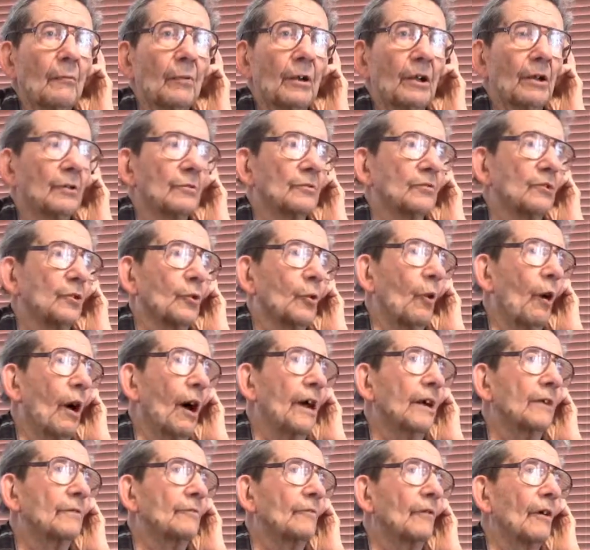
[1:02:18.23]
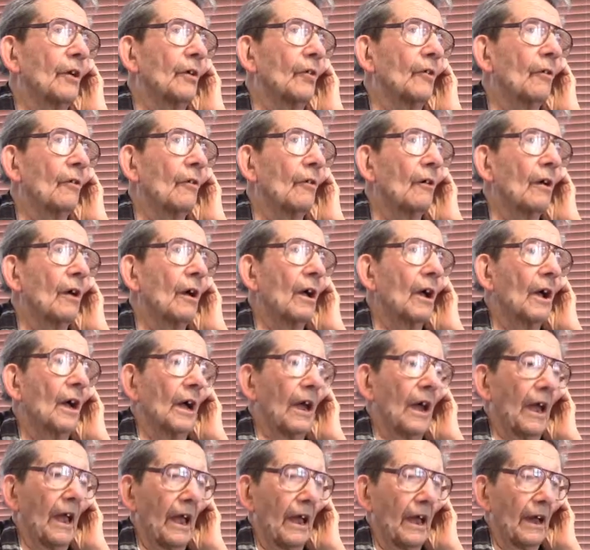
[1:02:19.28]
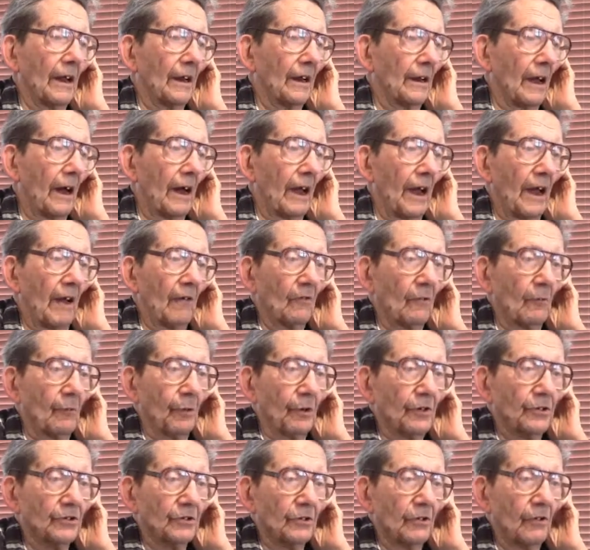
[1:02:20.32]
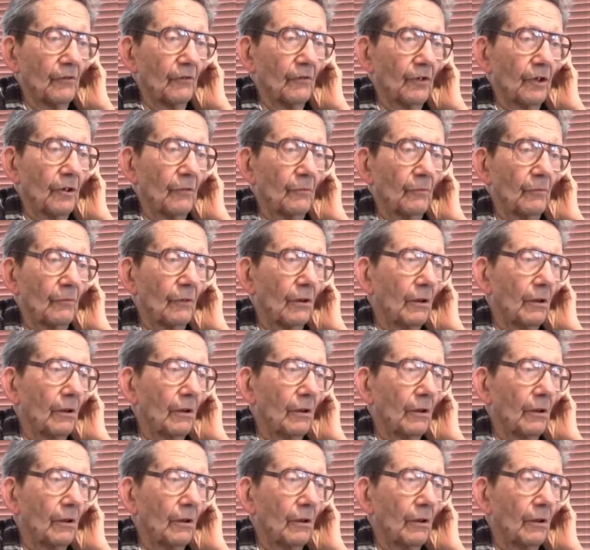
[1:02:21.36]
But he was a quiet fellow, and I have a picture of him.